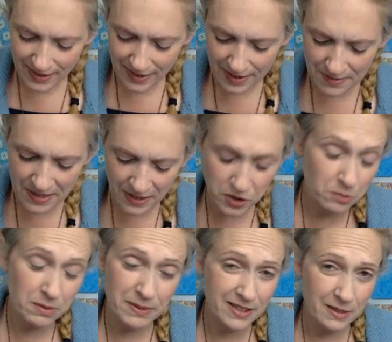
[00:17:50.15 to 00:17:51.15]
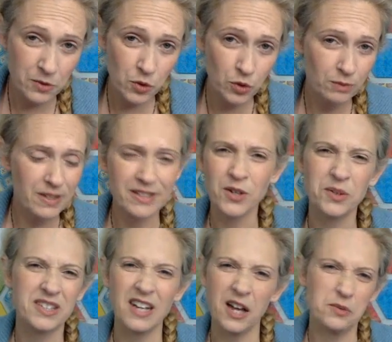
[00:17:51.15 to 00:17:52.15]
it could be because I'm cool, but no, it's
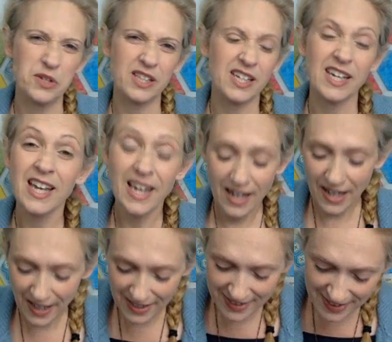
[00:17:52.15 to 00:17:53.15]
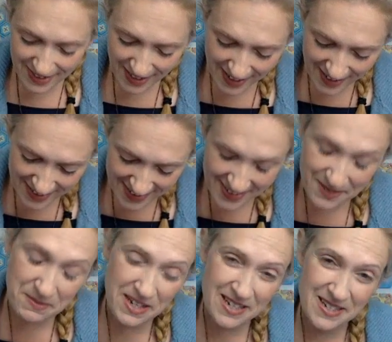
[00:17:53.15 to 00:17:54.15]
not really. It's just
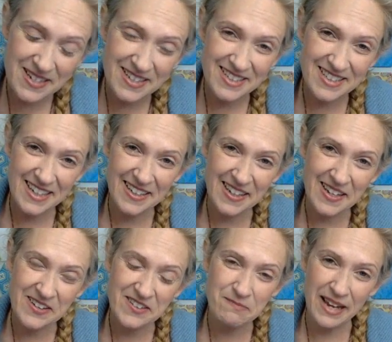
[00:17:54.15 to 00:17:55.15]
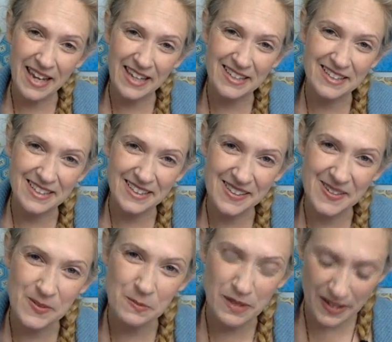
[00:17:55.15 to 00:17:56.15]
me taking care of my head a
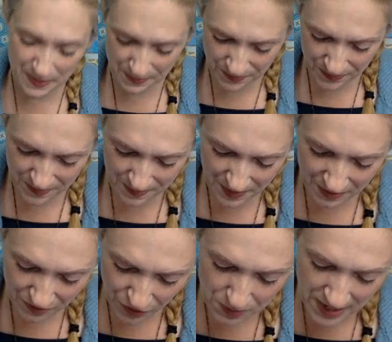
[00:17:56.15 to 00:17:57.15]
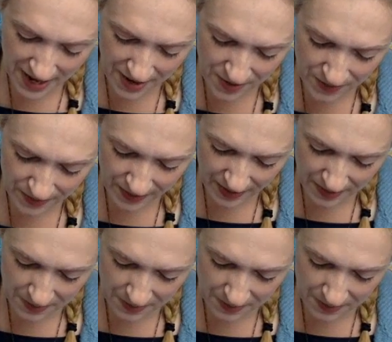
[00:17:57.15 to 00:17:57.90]
little bit. But for now, I'm